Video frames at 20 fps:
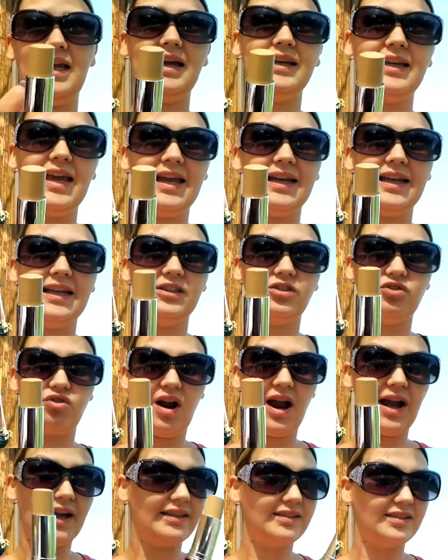Again, it
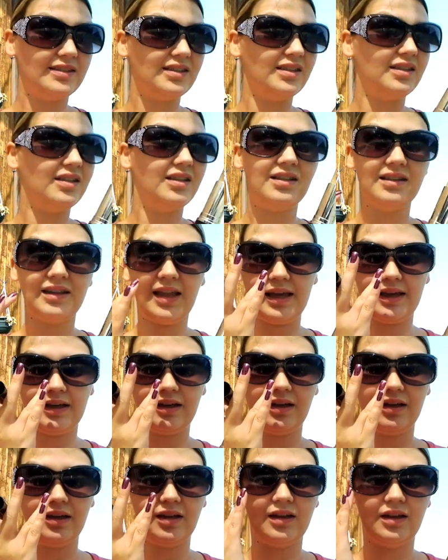dries, like,
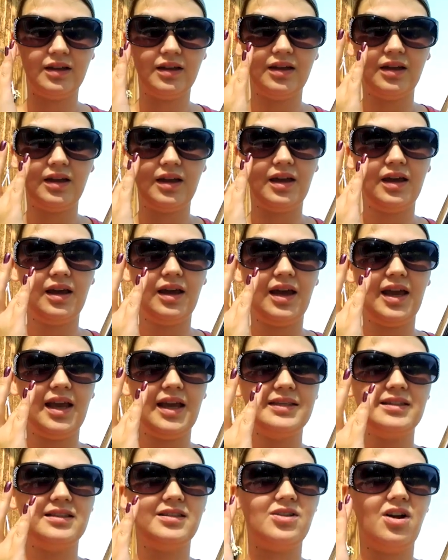
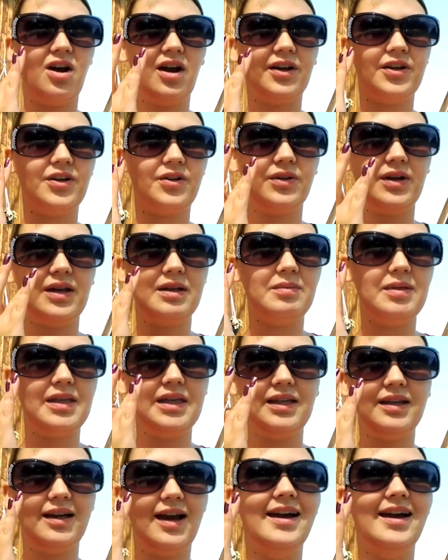it's not creamy.